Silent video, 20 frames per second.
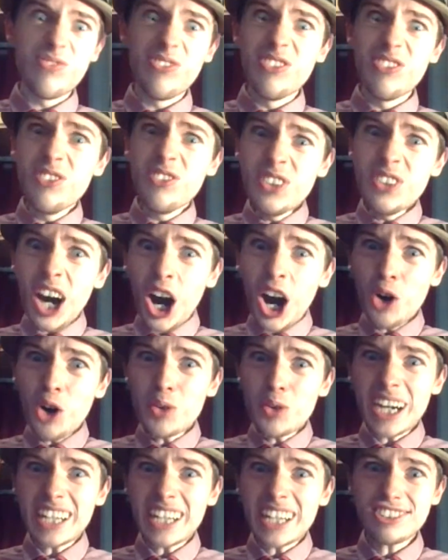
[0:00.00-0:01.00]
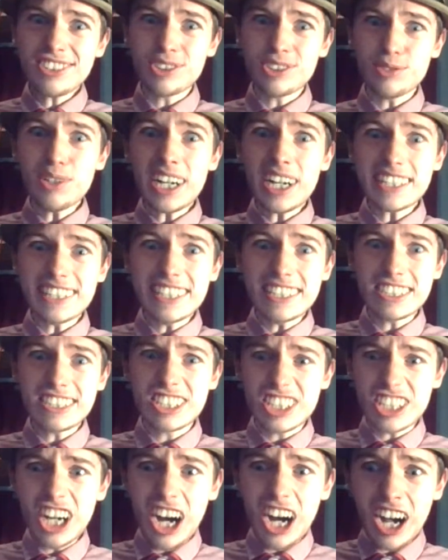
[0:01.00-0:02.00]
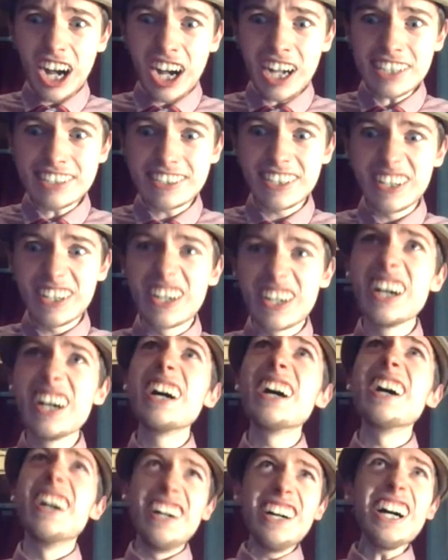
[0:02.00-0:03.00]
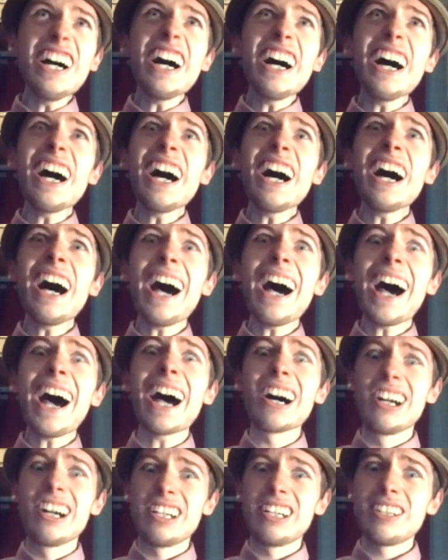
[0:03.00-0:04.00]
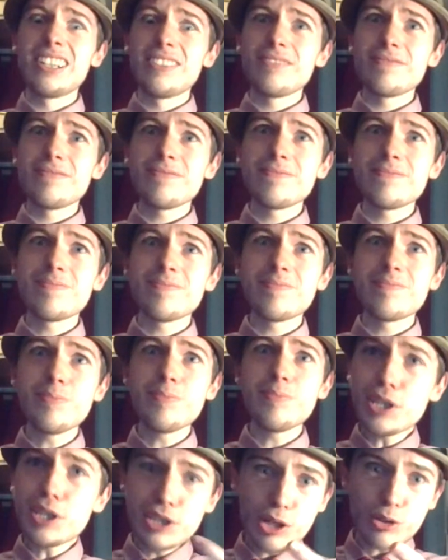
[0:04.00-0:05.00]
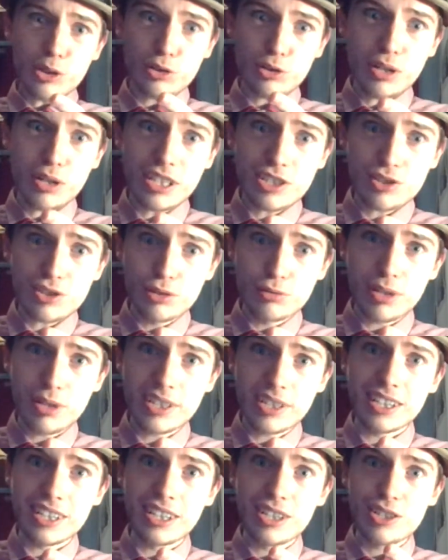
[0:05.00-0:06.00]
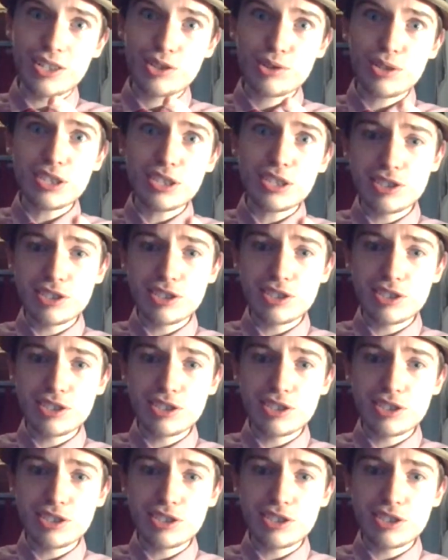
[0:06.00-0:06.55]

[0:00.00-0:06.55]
No end credit card. But you know the credits already, so it doesn't